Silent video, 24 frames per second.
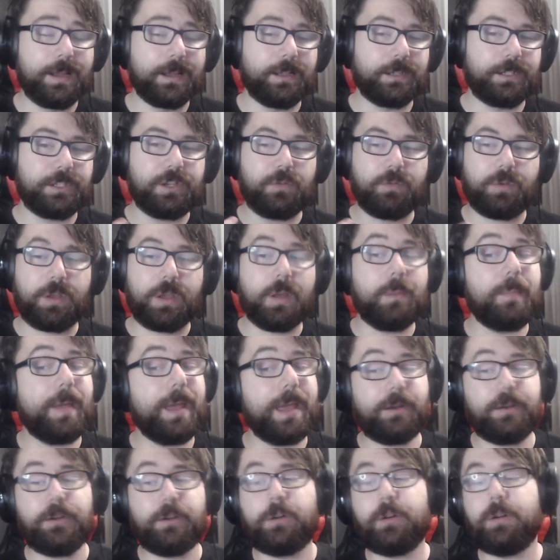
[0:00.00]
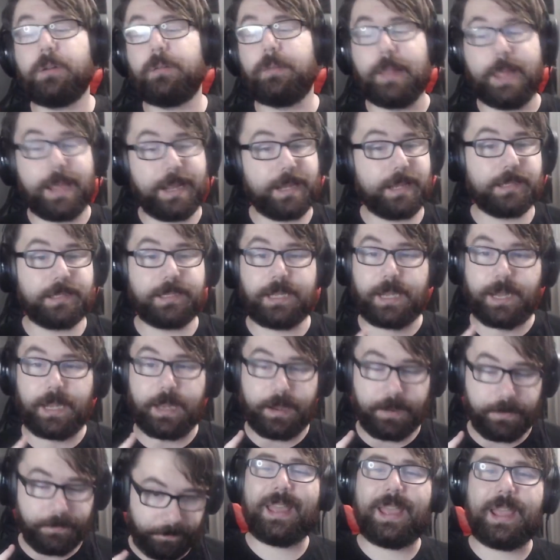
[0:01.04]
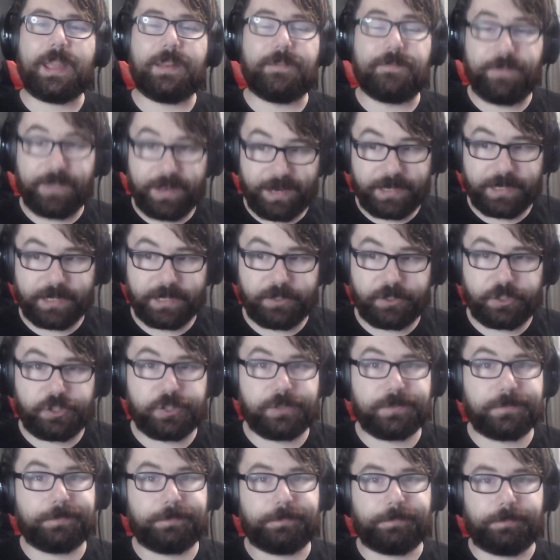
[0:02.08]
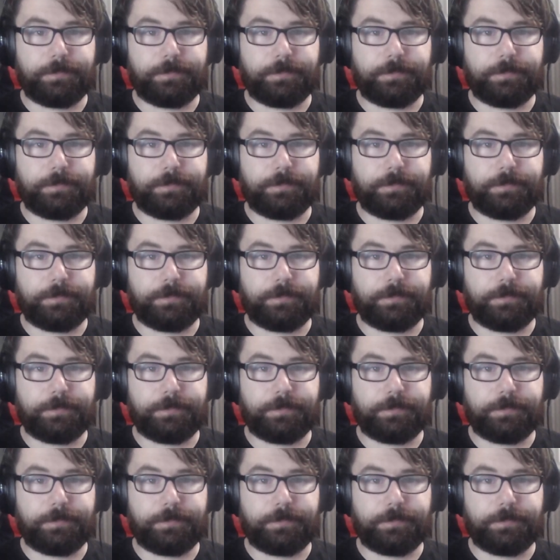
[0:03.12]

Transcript: so Commander, Legacy, and Vintage.